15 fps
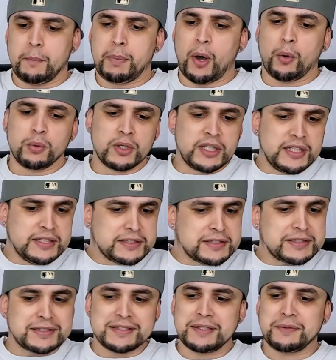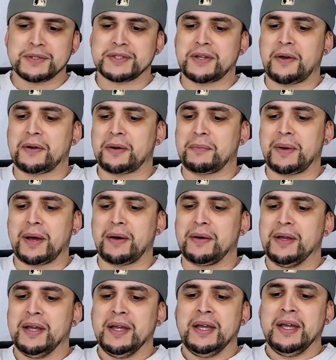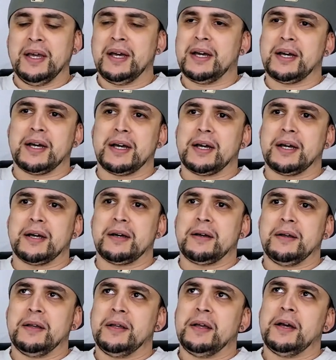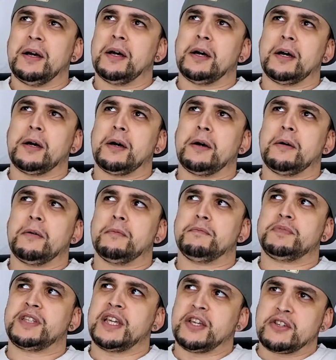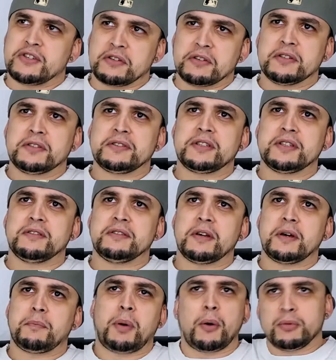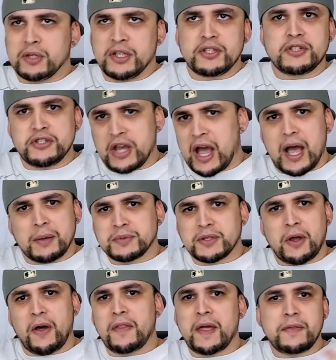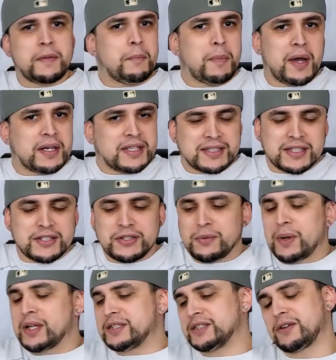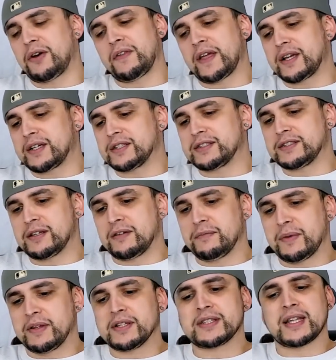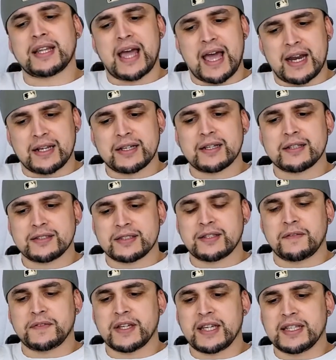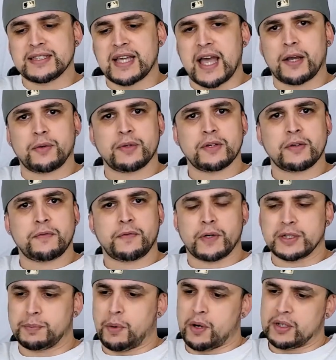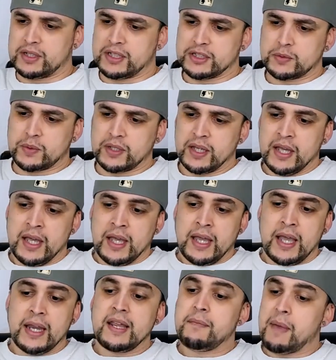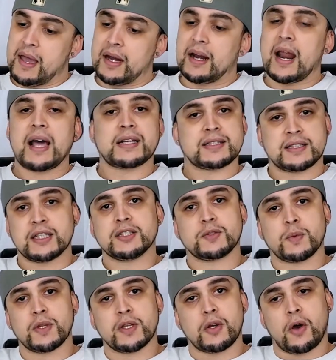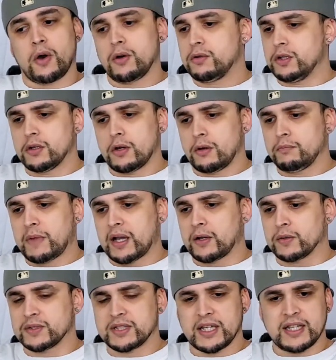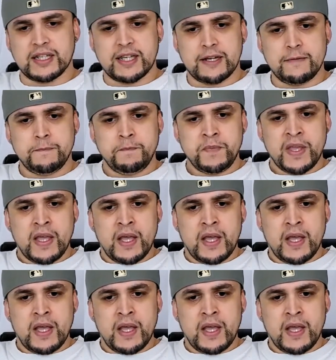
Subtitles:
police, and he was talking about teachers and police jobs and all that, the money situation, all that good stuff, man. There's a lot of stuff that he tackled in the first part of this one, and he made a lot of sense with it all. You know, I'm not gonna say he didn't.